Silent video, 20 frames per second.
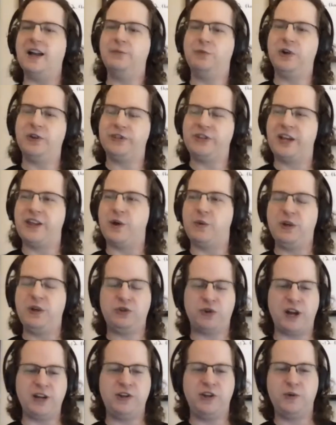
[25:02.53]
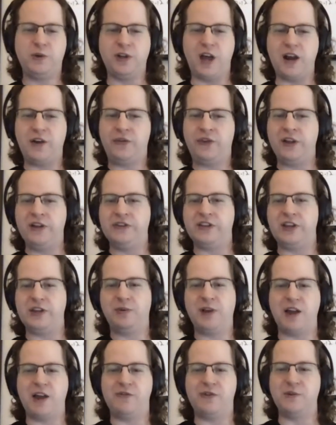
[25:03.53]
I, will say that we tried to do a lot of things that
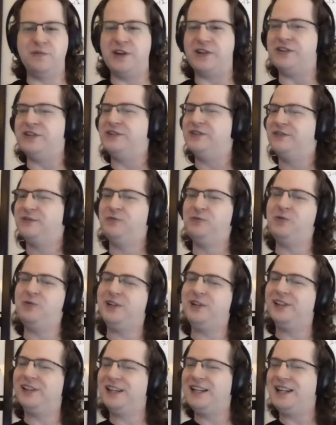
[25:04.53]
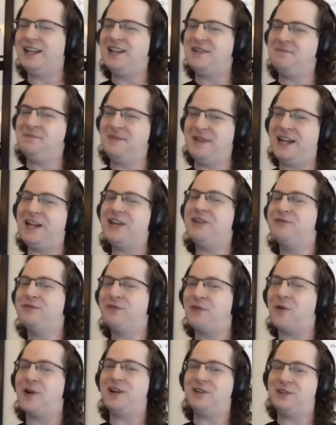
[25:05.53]
the platform doesn't really mean
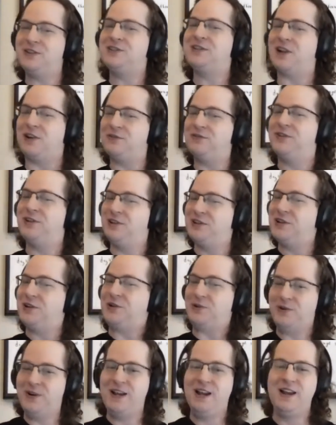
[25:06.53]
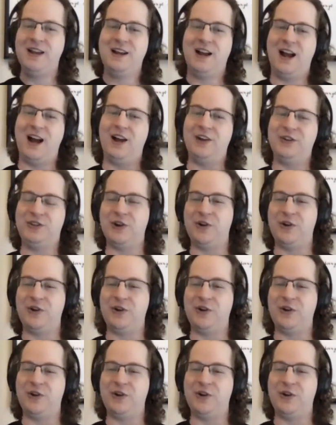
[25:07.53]
for itself to do. Uh,